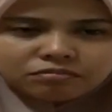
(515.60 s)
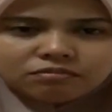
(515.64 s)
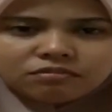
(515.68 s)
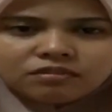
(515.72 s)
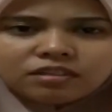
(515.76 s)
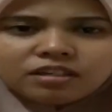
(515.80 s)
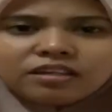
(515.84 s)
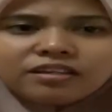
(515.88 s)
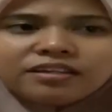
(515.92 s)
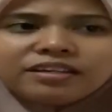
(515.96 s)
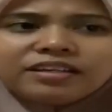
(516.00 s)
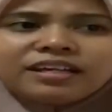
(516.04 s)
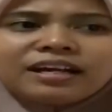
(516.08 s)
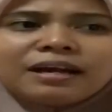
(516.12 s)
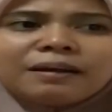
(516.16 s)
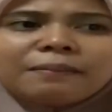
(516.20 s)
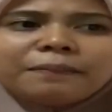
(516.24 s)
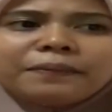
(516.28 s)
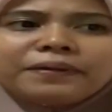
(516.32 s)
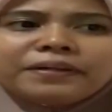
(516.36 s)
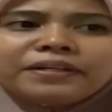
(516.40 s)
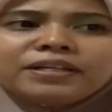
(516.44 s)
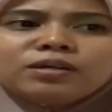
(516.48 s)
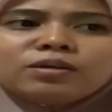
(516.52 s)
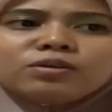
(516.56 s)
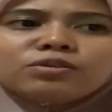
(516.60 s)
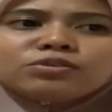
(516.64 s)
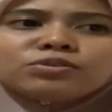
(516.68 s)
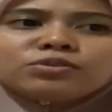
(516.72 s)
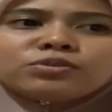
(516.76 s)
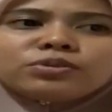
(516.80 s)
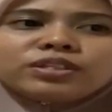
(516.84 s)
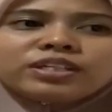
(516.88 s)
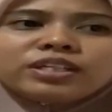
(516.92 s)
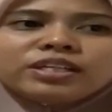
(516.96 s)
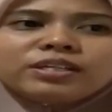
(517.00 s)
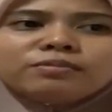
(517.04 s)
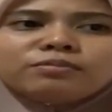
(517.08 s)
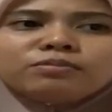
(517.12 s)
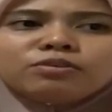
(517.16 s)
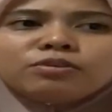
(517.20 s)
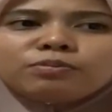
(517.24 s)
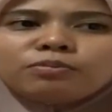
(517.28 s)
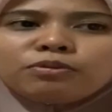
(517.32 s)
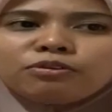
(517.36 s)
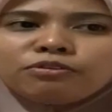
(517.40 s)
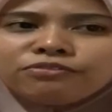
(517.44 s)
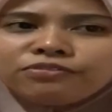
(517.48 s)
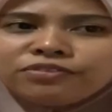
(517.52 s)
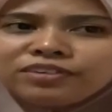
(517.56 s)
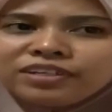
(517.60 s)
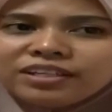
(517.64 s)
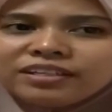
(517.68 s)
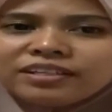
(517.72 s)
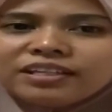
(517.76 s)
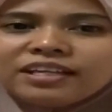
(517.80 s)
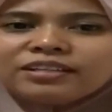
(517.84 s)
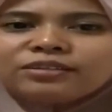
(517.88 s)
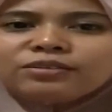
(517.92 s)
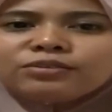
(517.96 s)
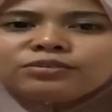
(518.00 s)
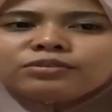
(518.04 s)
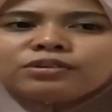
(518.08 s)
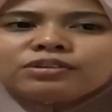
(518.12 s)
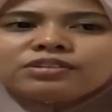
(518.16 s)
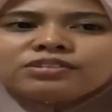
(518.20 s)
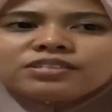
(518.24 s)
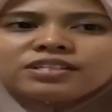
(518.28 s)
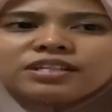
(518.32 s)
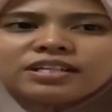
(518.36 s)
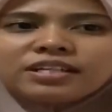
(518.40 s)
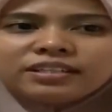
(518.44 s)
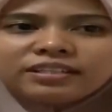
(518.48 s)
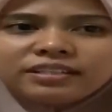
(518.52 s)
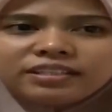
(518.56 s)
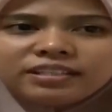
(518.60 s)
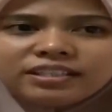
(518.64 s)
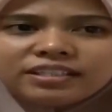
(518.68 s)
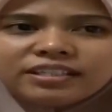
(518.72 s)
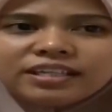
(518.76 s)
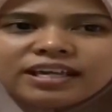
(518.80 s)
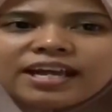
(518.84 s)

The company also gain more profit than 2018,